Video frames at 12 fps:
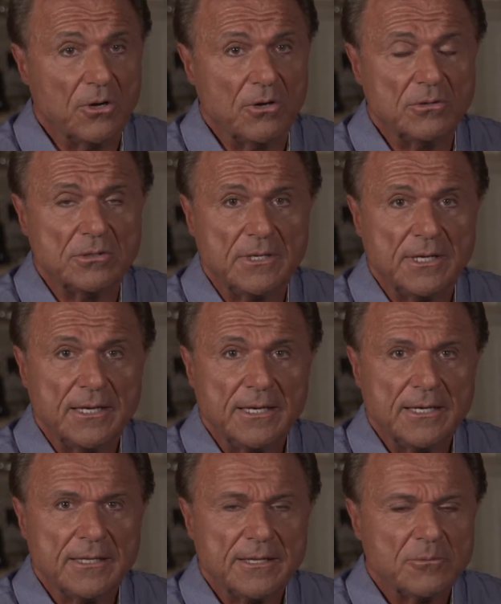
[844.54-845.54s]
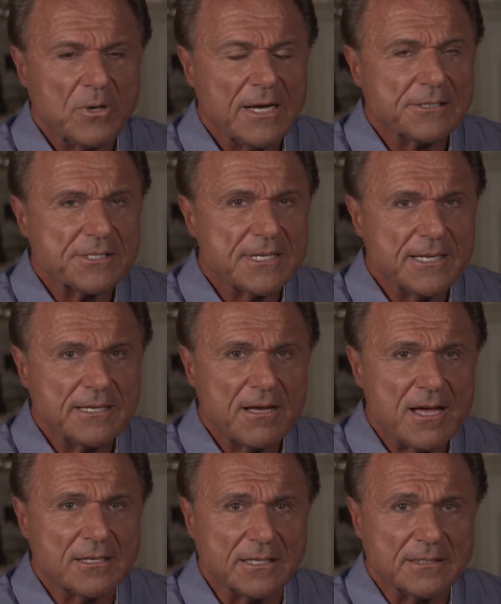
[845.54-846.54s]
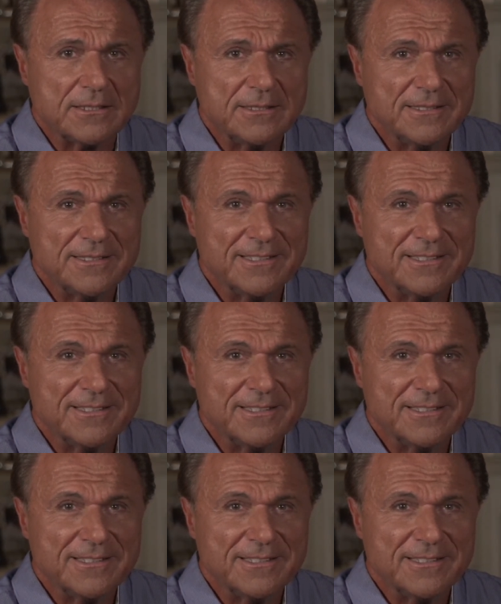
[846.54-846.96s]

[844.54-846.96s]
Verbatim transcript: No. Then why are you staying on it?